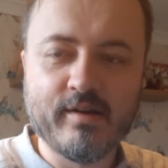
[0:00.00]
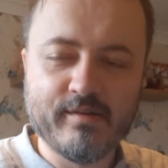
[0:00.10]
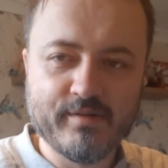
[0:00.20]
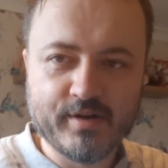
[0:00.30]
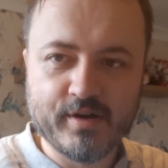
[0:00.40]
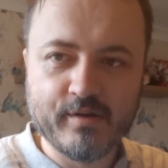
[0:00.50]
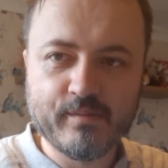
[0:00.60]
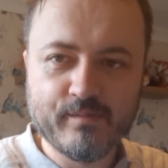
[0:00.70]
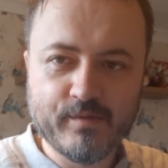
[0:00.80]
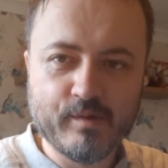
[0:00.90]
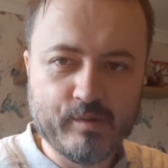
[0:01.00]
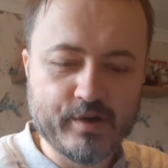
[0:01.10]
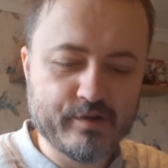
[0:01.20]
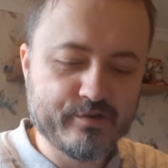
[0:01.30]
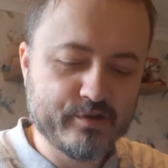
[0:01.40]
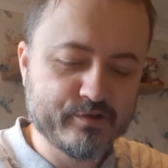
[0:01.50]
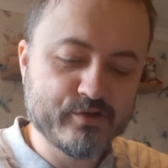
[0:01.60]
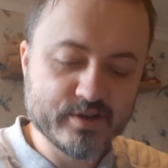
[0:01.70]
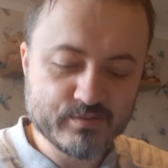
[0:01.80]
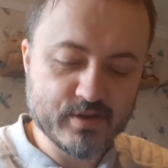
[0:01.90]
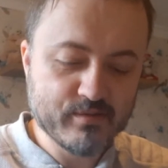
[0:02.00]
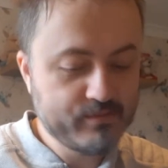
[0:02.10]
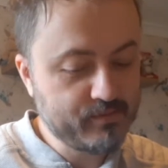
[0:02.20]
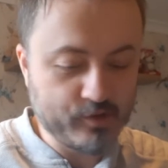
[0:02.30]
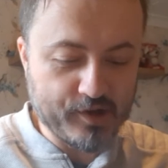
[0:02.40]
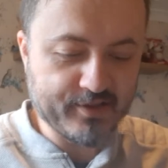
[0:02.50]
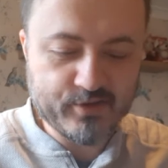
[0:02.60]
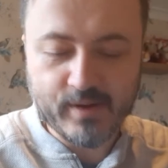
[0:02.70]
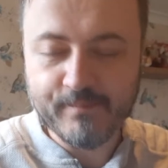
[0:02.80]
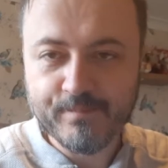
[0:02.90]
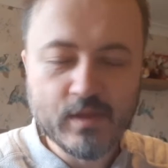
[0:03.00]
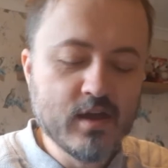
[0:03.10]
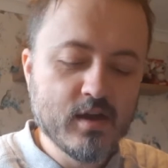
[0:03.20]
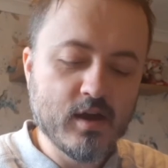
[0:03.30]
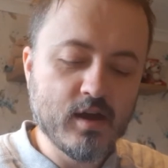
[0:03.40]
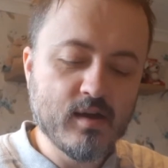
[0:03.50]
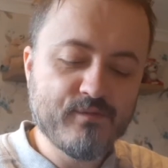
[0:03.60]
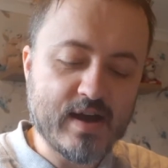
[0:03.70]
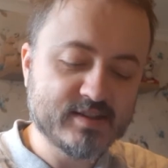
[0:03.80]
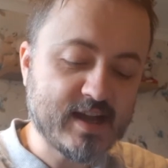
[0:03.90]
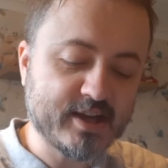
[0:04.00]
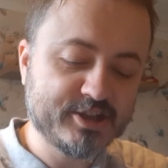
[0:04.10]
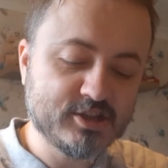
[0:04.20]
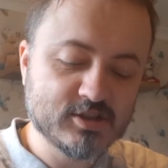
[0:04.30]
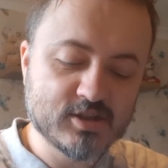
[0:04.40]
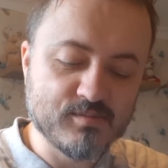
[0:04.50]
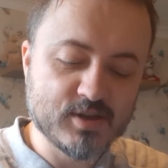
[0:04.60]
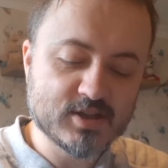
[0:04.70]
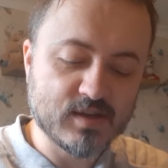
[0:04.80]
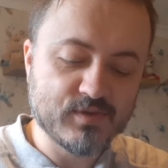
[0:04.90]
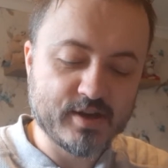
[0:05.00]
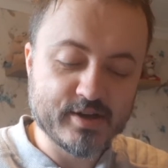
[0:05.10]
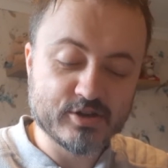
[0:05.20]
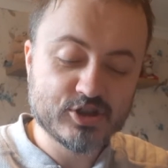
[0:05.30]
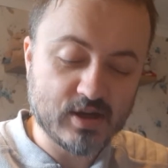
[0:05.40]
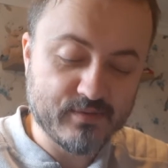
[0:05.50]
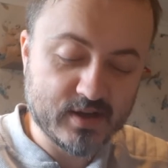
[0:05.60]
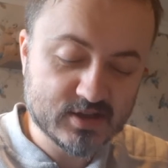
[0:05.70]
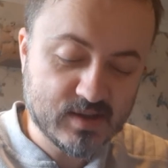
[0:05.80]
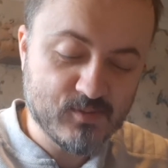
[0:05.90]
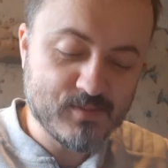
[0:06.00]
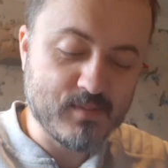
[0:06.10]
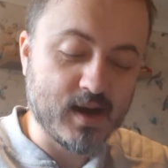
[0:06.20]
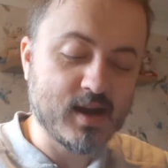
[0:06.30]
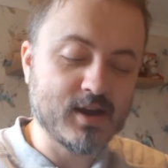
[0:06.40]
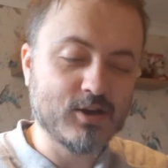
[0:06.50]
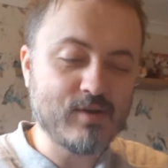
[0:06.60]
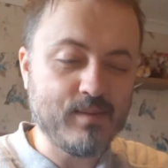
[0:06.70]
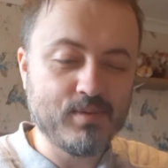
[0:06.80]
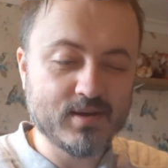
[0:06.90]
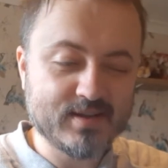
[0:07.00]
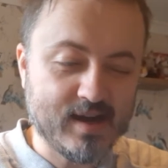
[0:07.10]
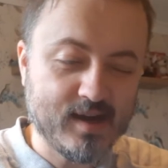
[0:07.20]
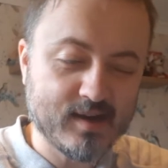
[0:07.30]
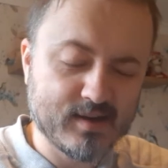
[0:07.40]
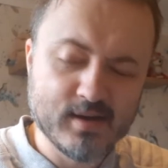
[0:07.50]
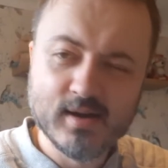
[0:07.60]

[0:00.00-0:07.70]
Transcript: you want to control stress with. Look into it. Fast actions can be stuff like shoving someone, making a grapple attack.